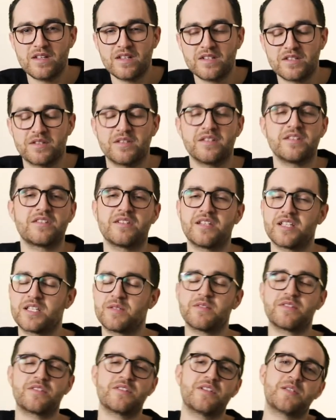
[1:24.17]
So, so,
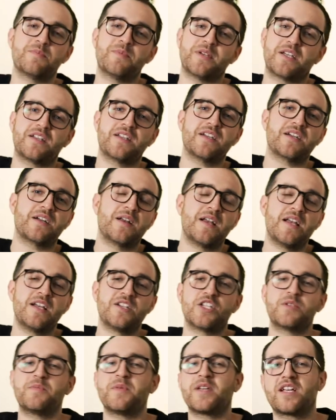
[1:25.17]
let's, so let's be clear.
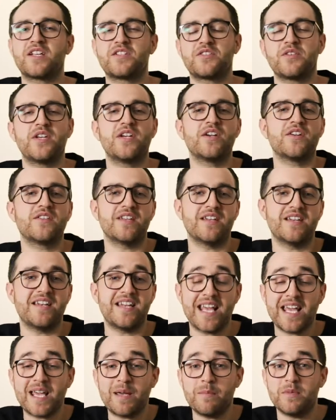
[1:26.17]
Just because you hear the
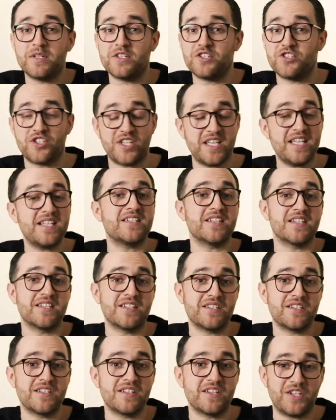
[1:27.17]
name
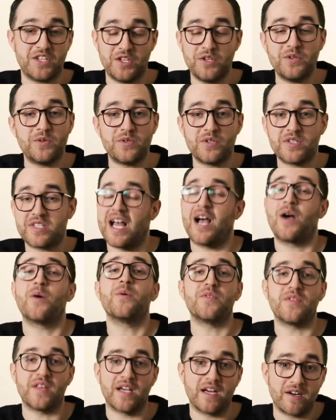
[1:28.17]
Jesus used
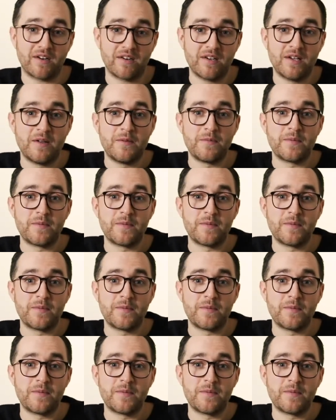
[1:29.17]
out there